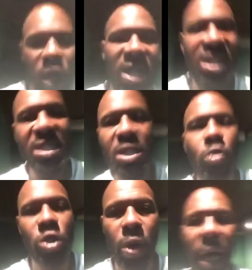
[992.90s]
they need to
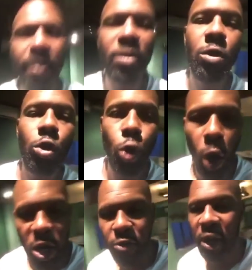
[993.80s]
do so I
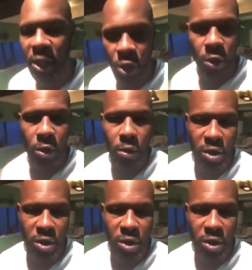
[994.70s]
go on the radio.